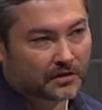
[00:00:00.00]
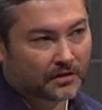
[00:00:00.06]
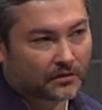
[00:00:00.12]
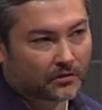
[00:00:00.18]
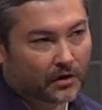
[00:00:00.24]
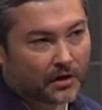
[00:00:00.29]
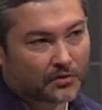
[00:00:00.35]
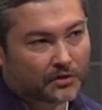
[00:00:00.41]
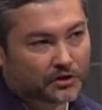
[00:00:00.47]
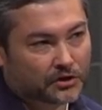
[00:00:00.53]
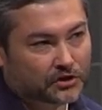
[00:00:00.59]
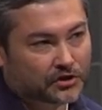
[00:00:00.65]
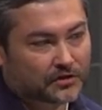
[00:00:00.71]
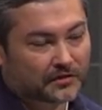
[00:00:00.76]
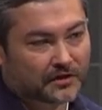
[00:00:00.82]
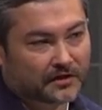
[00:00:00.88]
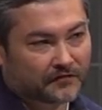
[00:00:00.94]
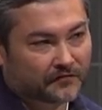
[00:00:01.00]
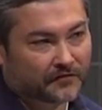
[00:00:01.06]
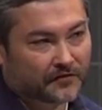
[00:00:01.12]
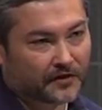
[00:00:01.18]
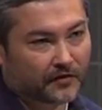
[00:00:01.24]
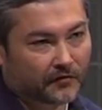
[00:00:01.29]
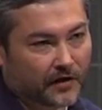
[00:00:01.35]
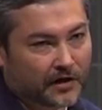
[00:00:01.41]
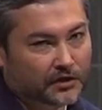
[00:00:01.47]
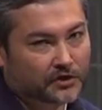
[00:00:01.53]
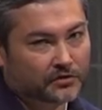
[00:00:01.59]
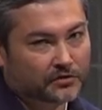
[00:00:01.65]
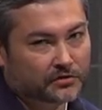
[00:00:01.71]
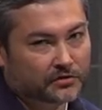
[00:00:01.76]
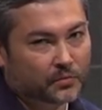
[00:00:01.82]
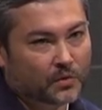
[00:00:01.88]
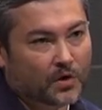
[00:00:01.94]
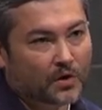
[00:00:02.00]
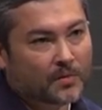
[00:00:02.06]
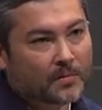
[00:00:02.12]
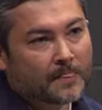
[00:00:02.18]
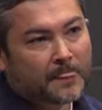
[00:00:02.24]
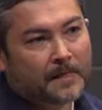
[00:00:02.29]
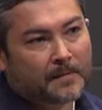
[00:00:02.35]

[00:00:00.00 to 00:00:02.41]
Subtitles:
Not only just the configuration as well,